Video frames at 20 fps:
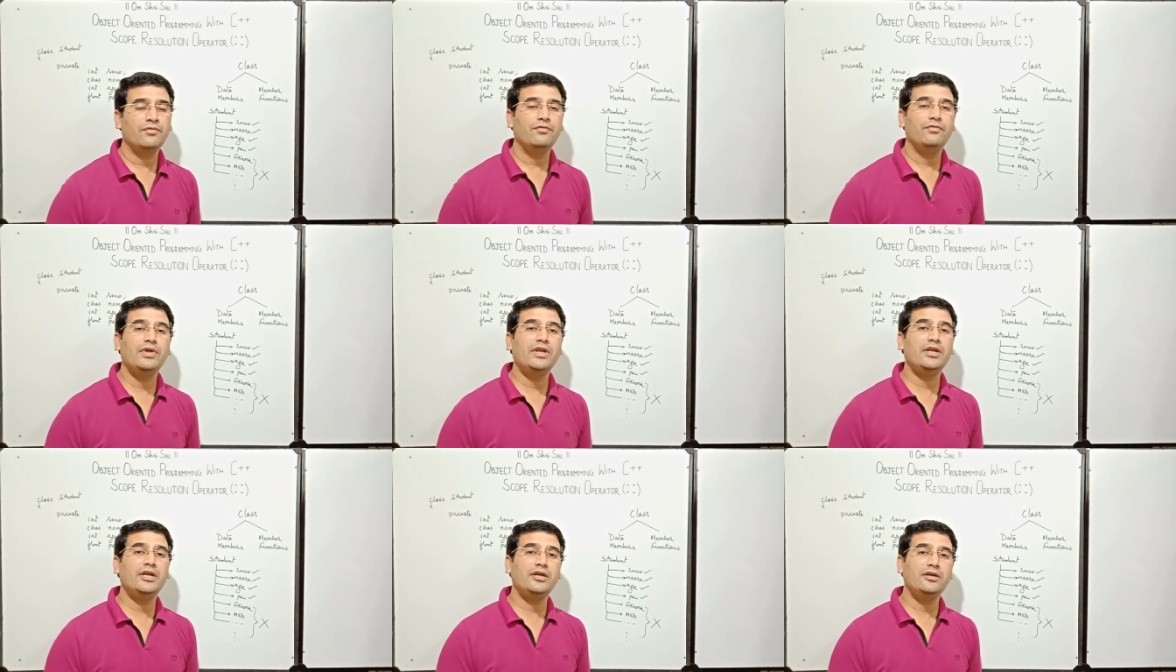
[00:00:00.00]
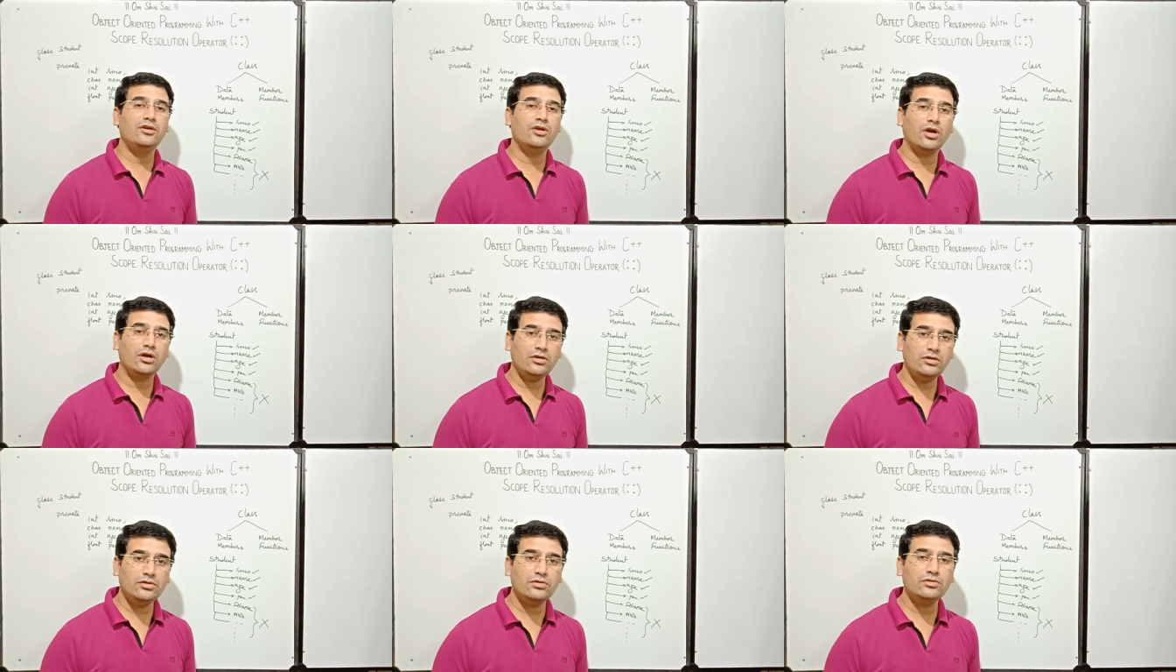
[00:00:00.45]
we need
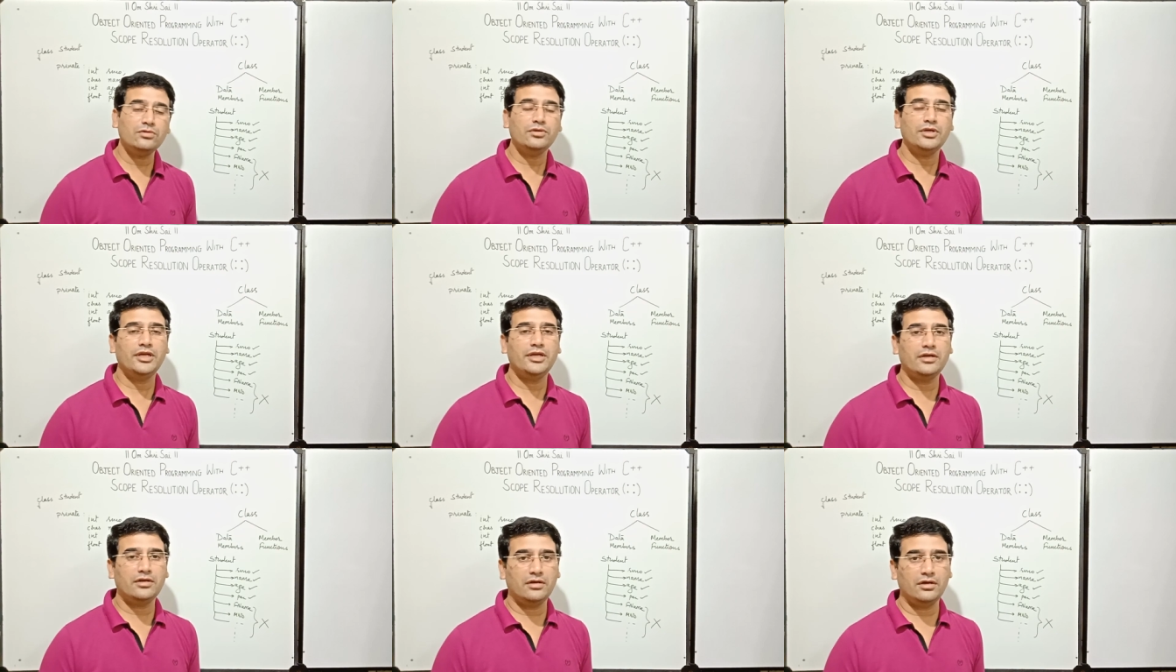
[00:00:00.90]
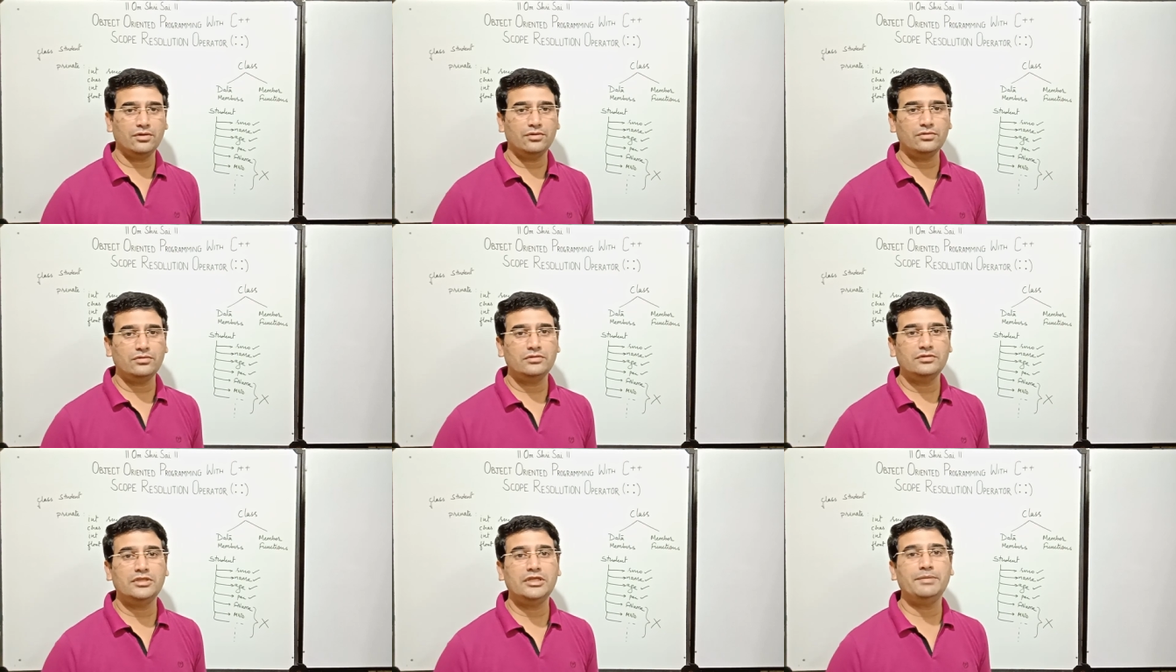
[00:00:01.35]
not to include
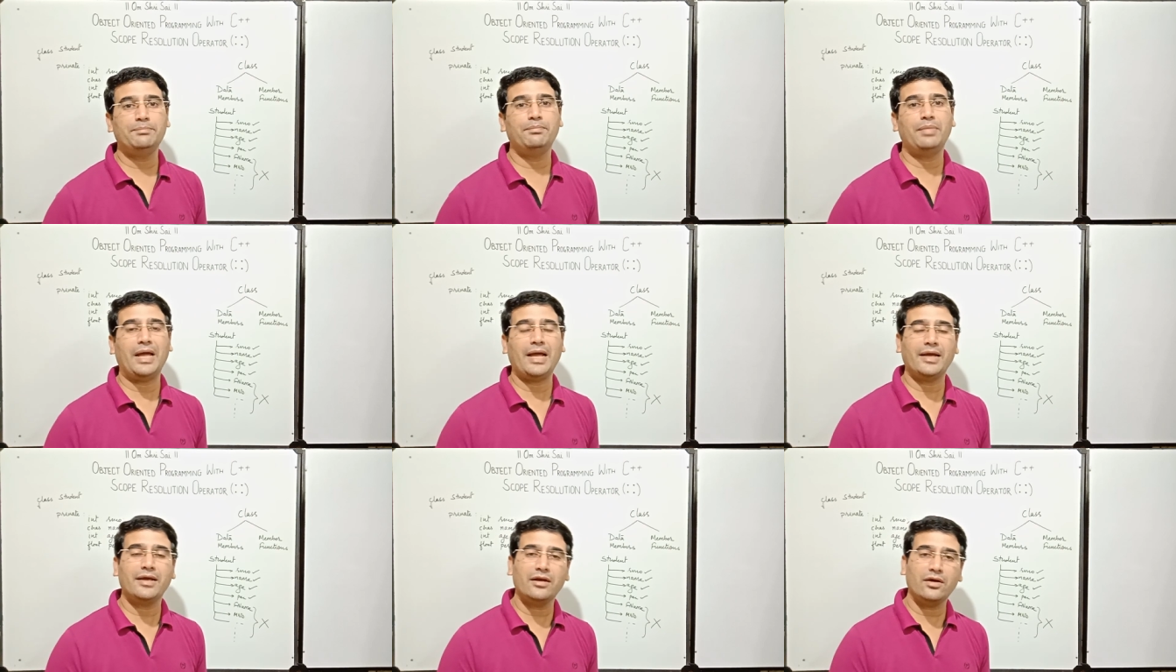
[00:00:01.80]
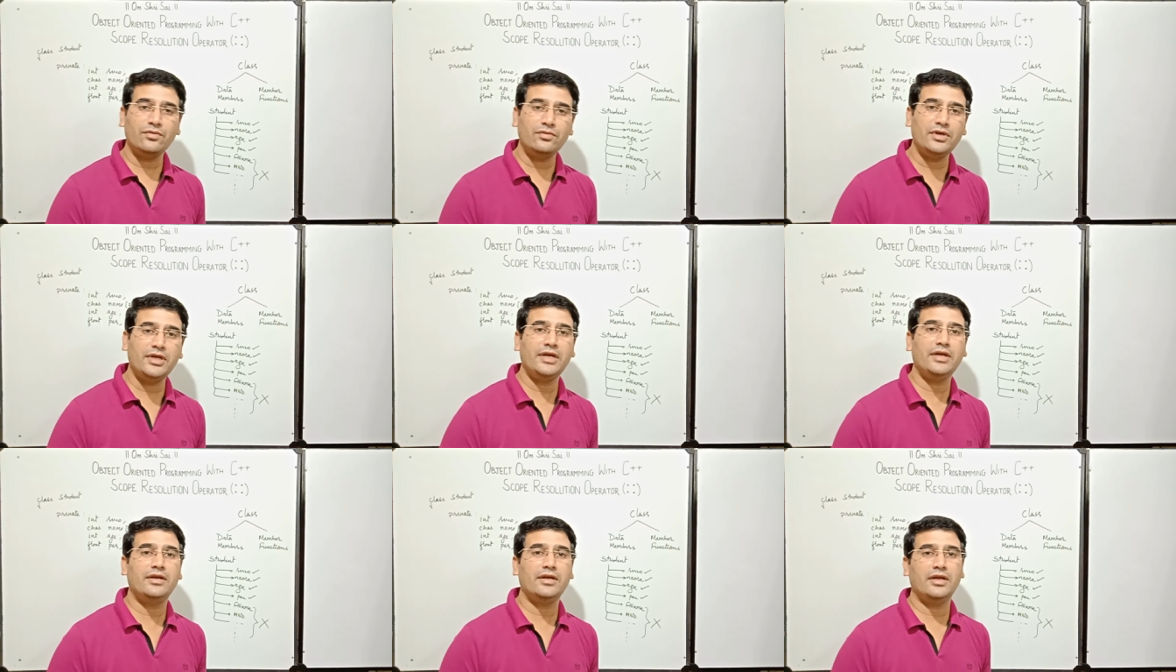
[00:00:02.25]
the background
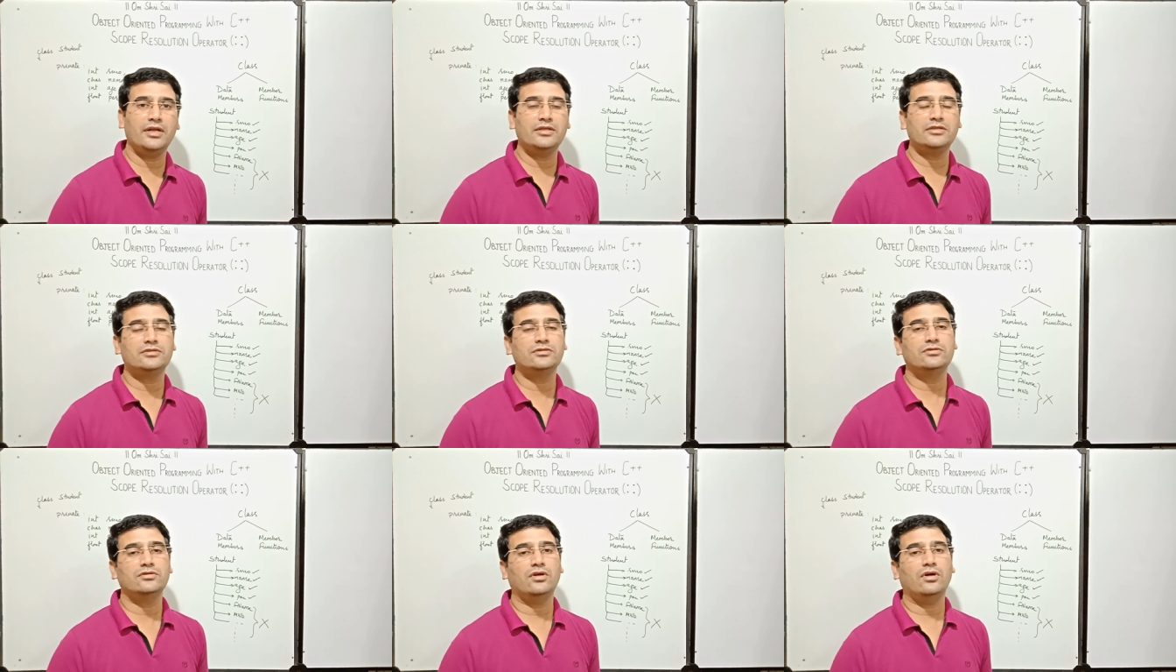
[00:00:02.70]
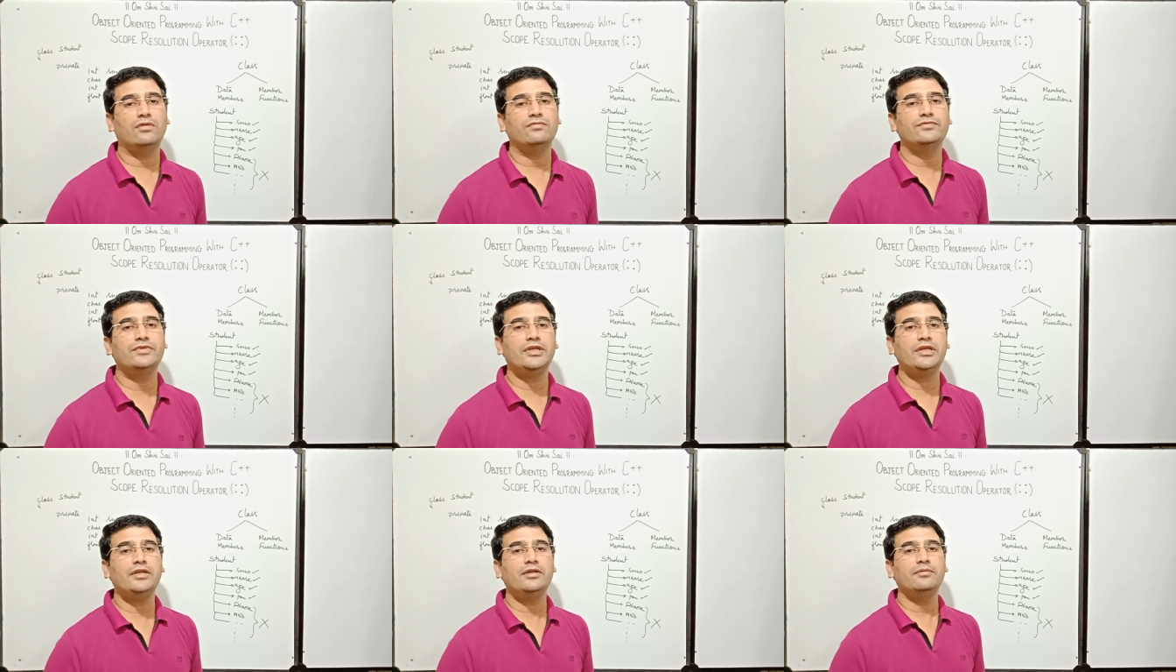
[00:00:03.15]
details of
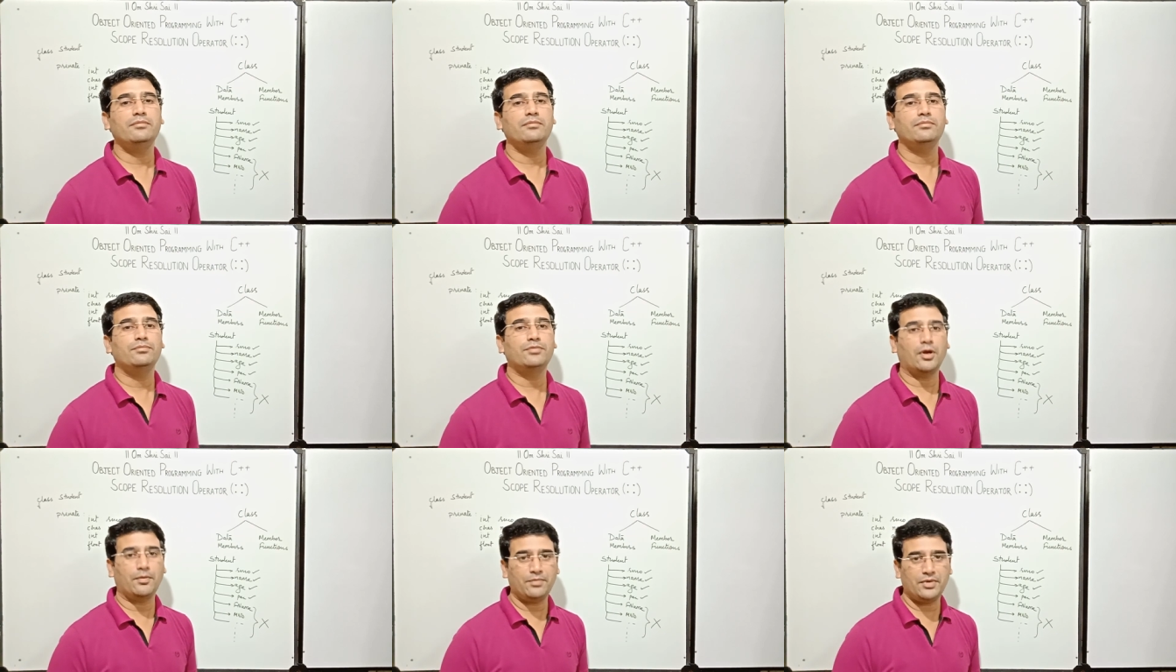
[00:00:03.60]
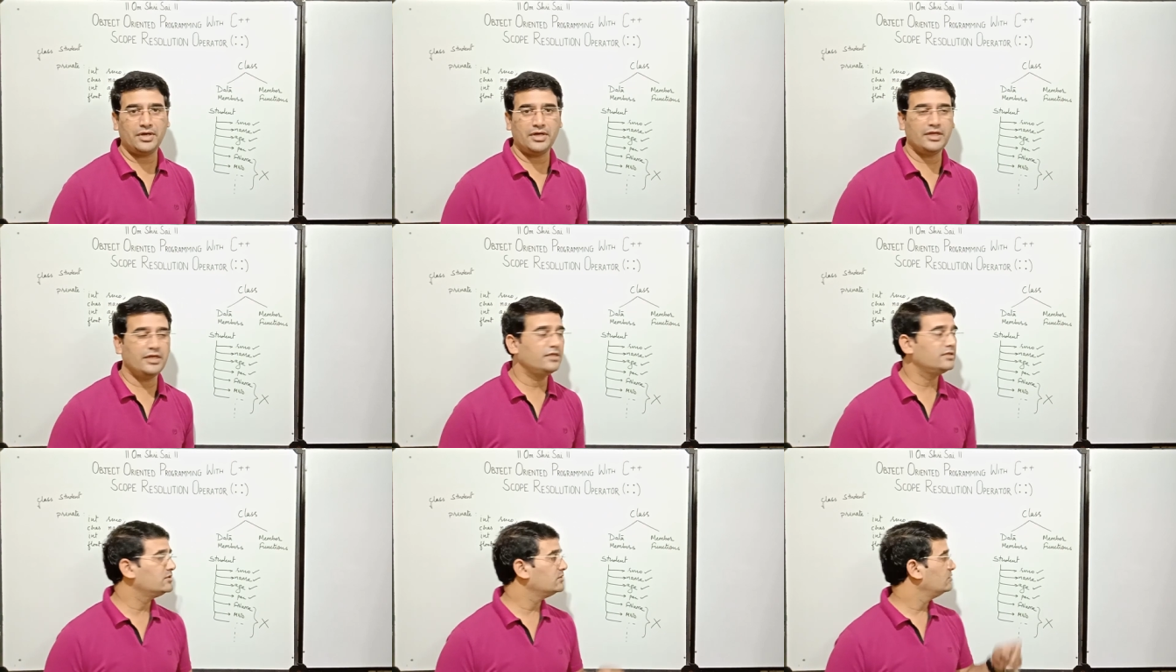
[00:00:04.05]
the
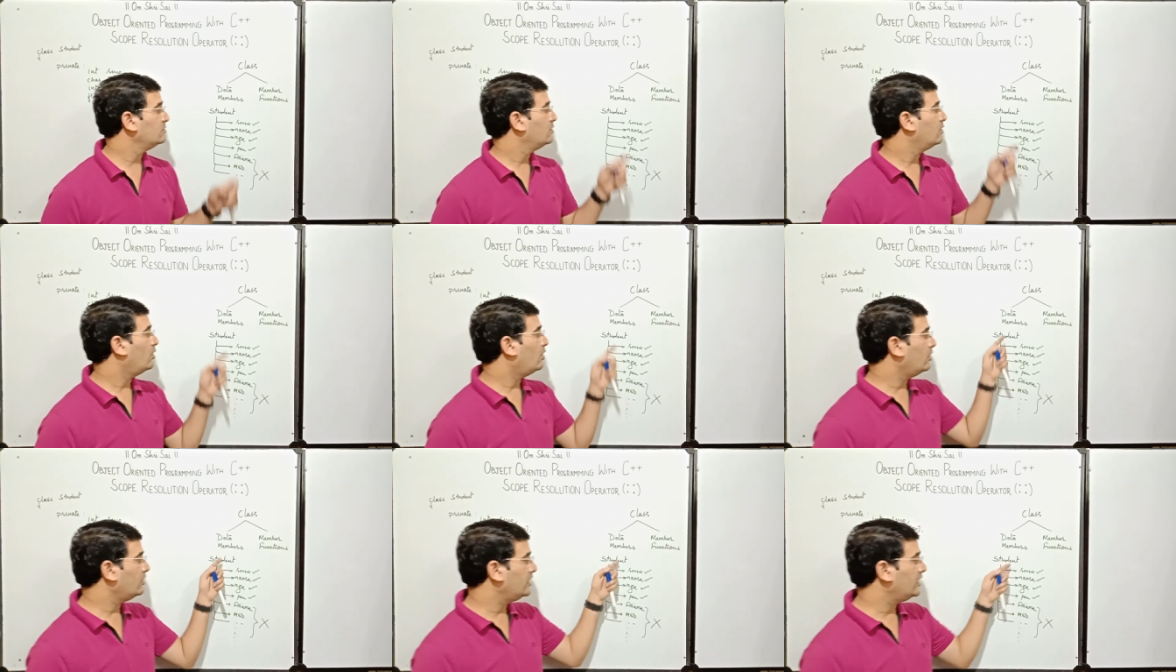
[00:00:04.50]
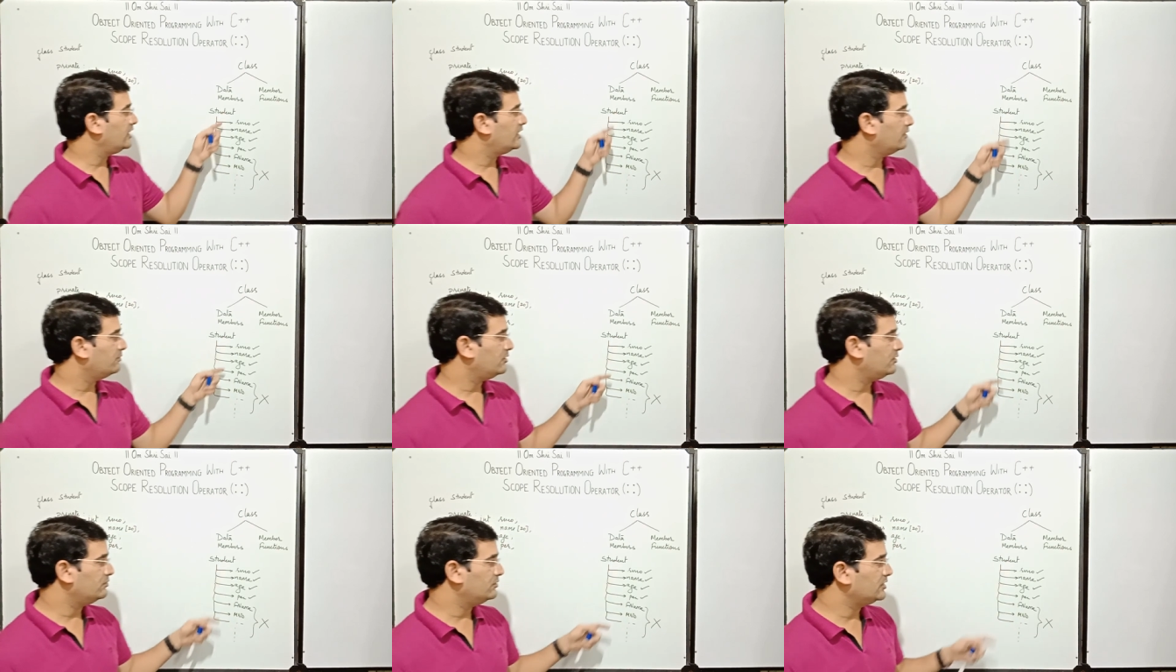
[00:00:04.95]
properties or data
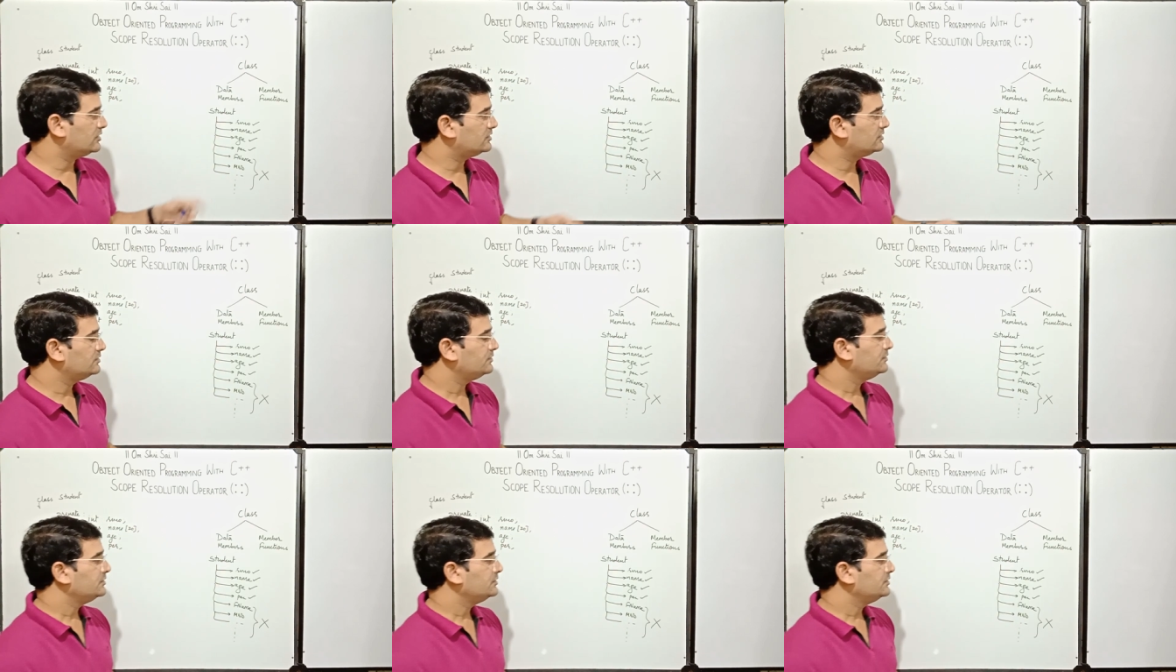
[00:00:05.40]
members.